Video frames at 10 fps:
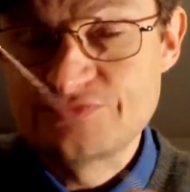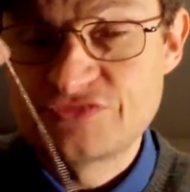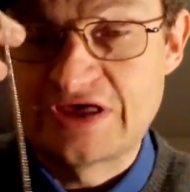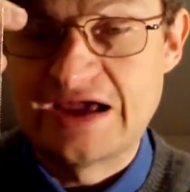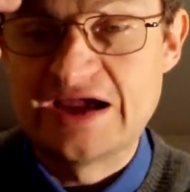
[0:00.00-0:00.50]

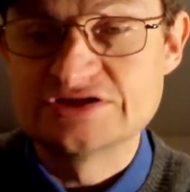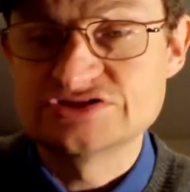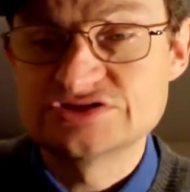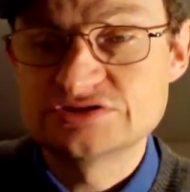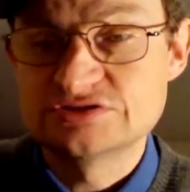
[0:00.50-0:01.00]
that
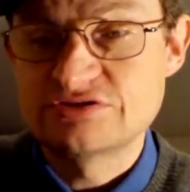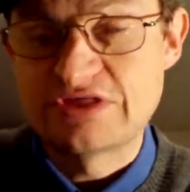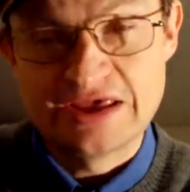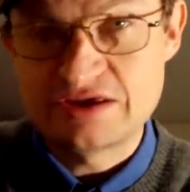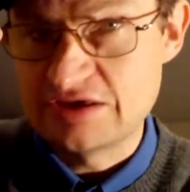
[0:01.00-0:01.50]

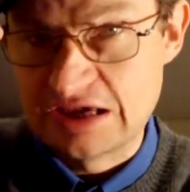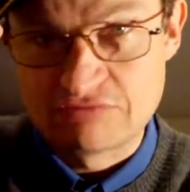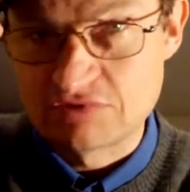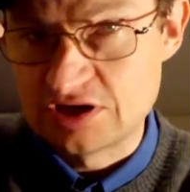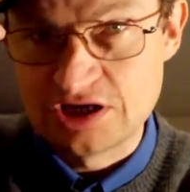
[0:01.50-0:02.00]
they can get
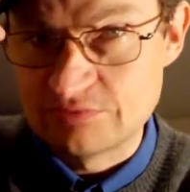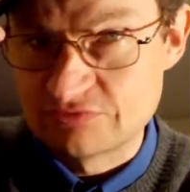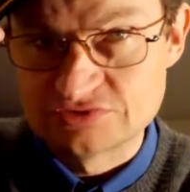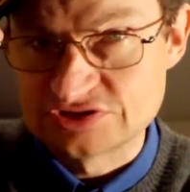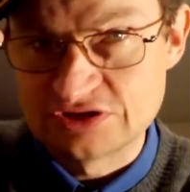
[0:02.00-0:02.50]
reliable
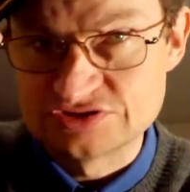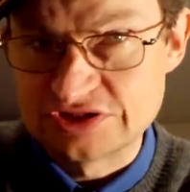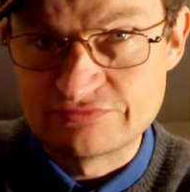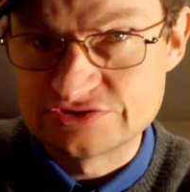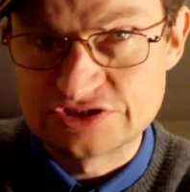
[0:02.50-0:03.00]
results
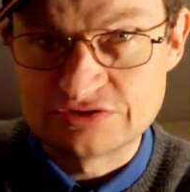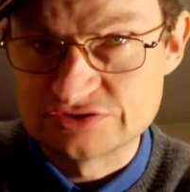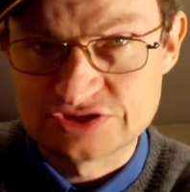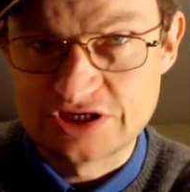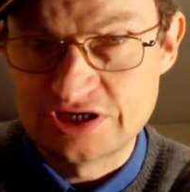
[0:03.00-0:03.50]
every single
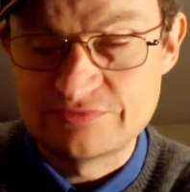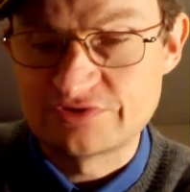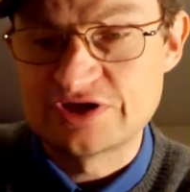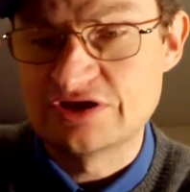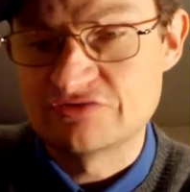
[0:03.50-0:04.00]
time, that
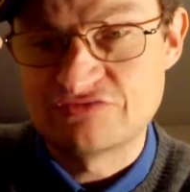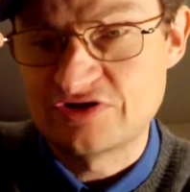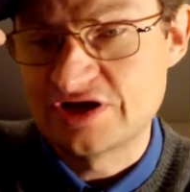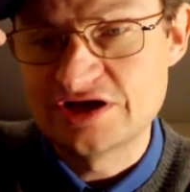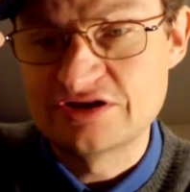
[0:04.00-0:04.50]
they can
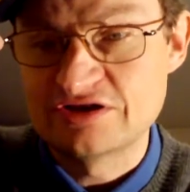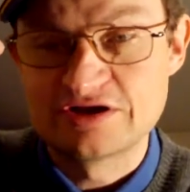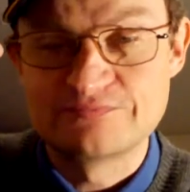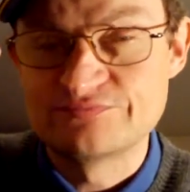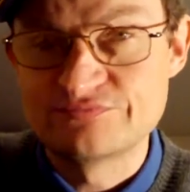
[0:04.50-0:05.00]
find
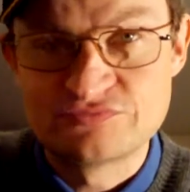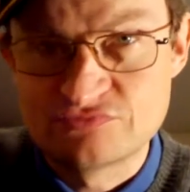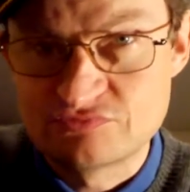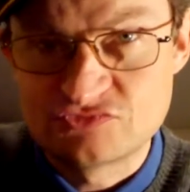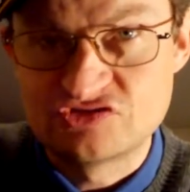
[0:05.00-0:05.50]
um,
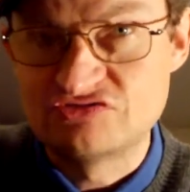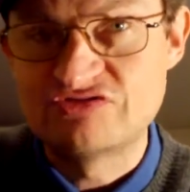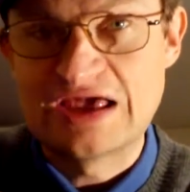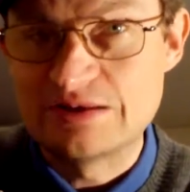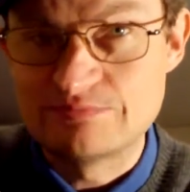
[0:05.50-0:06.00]

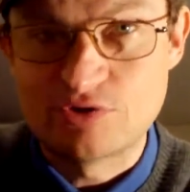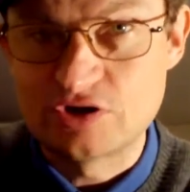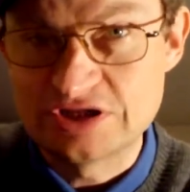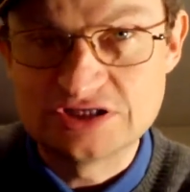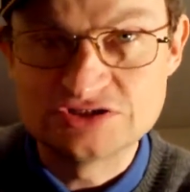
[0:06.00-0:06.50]
dead
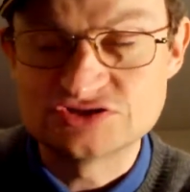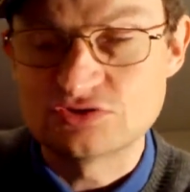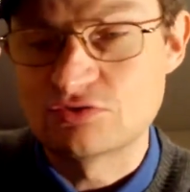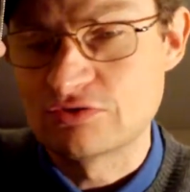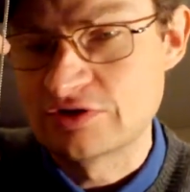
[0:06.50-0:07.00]
bodies
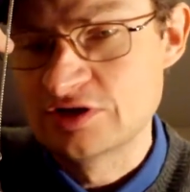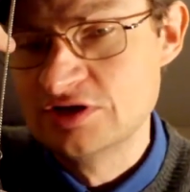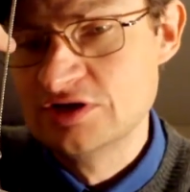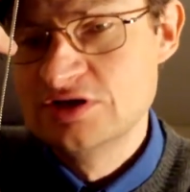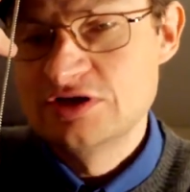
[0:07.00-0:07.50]
or
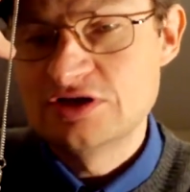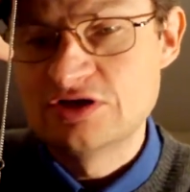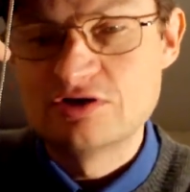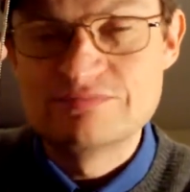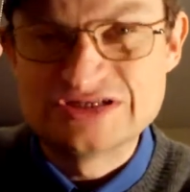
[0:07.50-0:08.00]
you
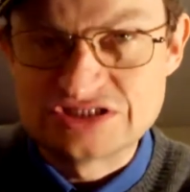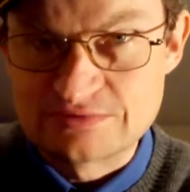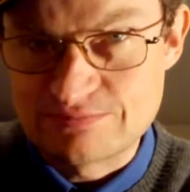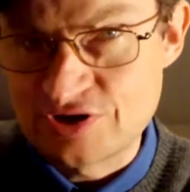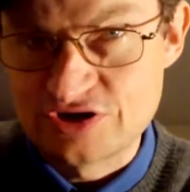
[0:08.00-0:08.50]
know,
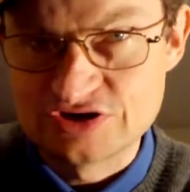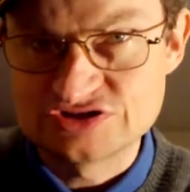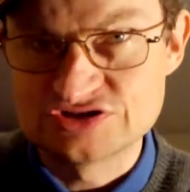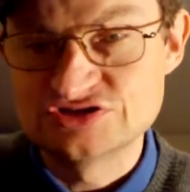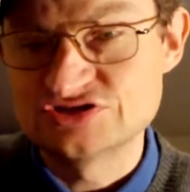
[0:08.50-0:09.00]
missing
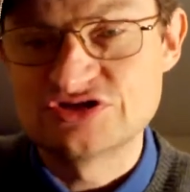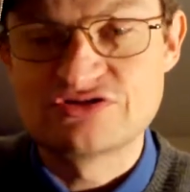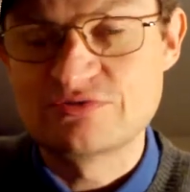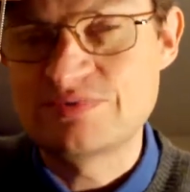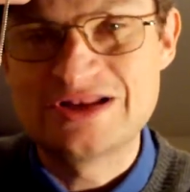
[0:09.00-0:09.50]
persons that
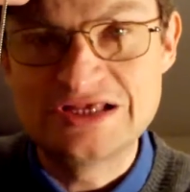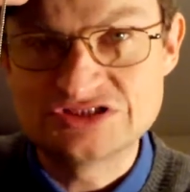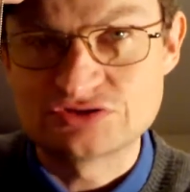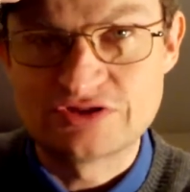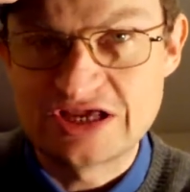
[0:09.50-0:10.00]
the
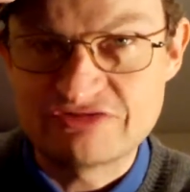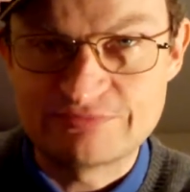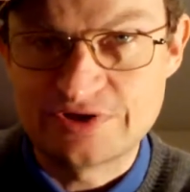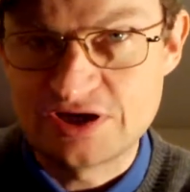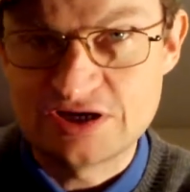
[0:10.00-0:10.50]
police or the
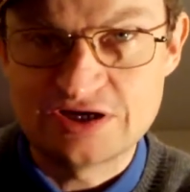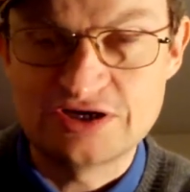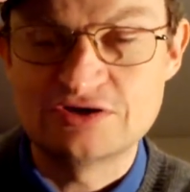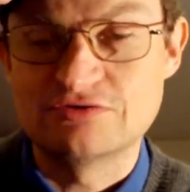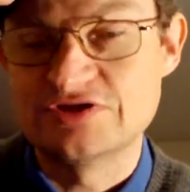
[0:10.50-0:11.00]

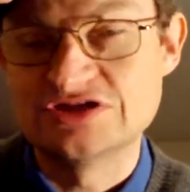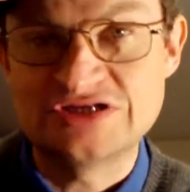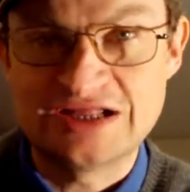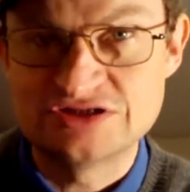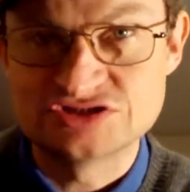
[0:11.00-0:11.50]
FBI or the
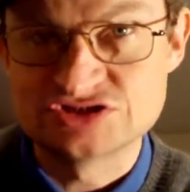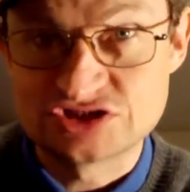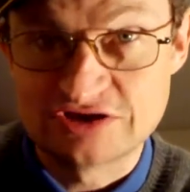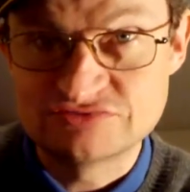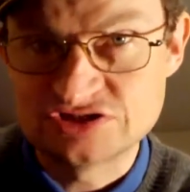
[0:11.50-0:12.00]
intelligence
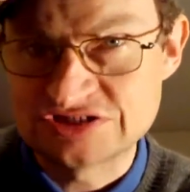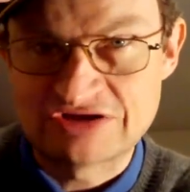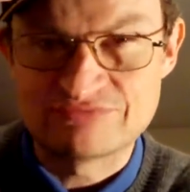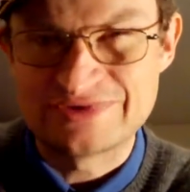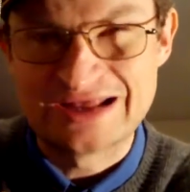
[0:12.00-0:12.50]
services
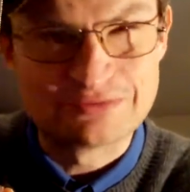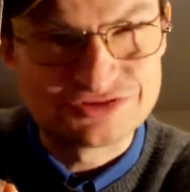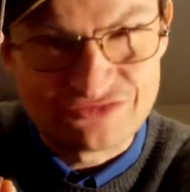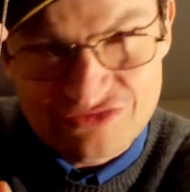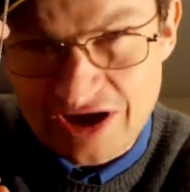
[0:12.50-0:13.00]
haven't been able
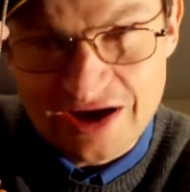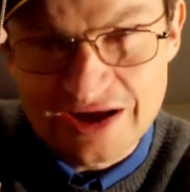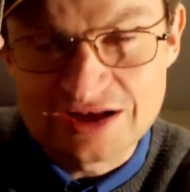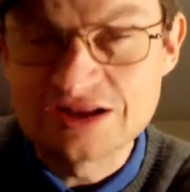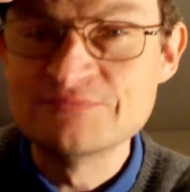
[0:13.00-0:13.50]
to find,